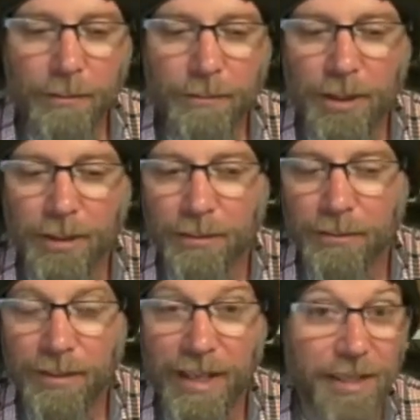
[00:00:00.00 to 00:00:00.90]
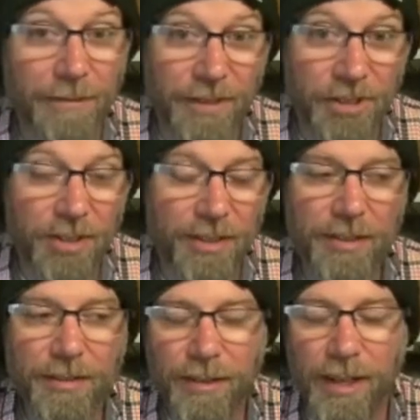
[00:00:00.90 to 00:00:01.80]
you know, less efficient.
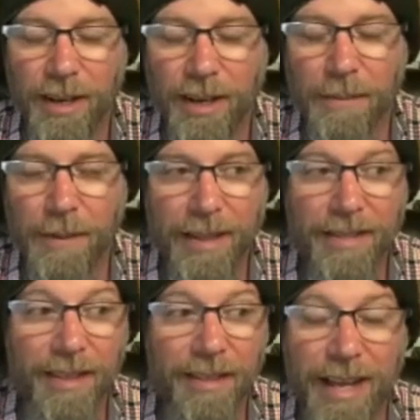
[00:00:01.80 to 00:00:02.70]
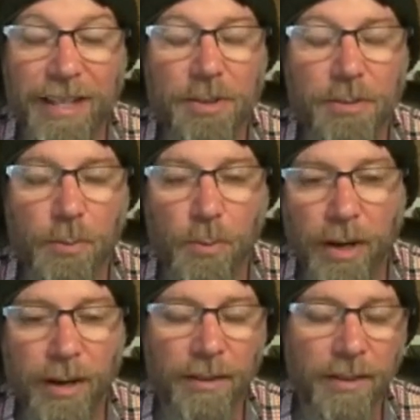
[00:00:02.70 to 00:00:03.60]
Um, I think that's
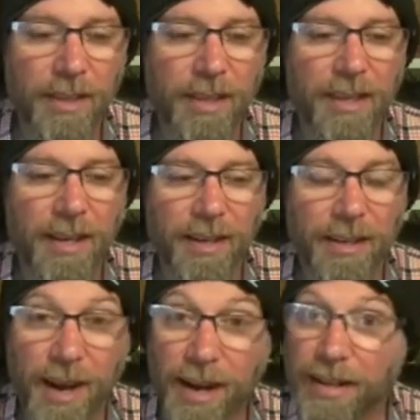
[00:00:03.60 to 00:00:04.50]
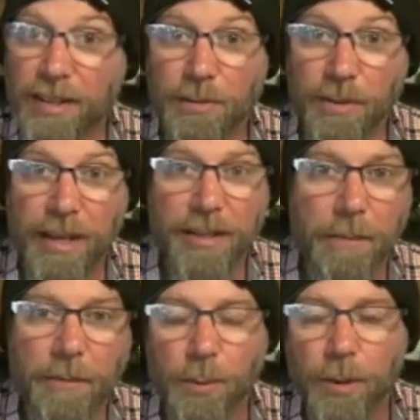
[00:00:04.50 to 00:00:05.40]
where the uh, audience for that
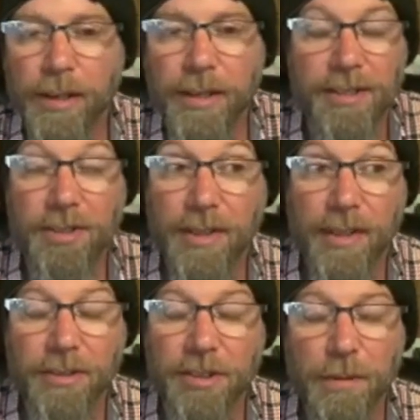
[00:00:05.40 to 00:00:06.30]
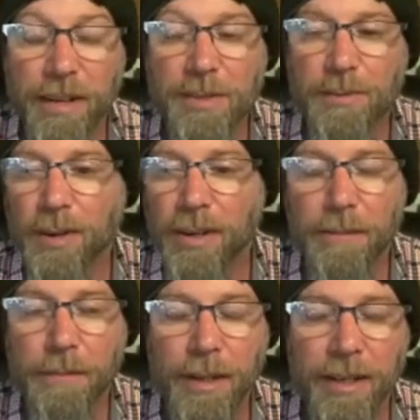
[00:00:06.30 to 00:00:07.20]
type of work is. So I think there's a place for
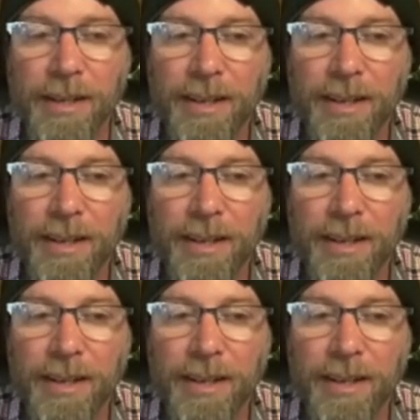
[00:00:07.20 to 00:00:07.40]
it, but